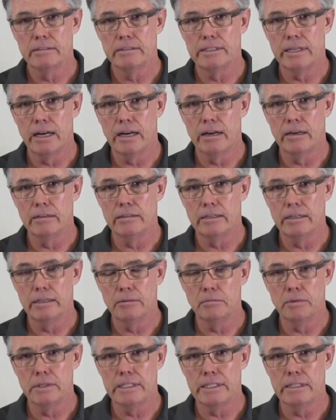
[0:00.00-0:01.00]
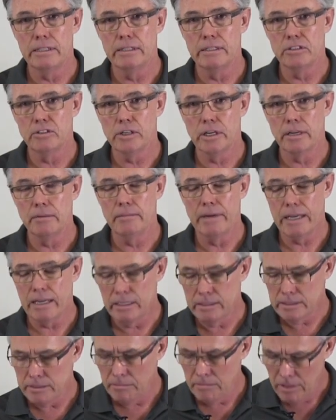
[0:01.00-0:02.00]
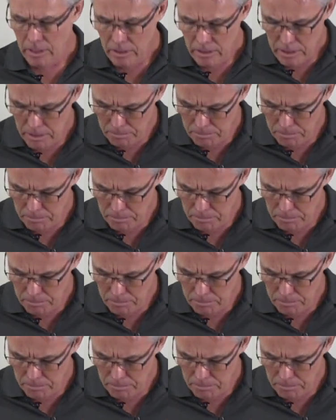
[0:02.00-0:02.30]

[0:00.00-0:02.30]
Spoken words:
down within the trigger mechanism.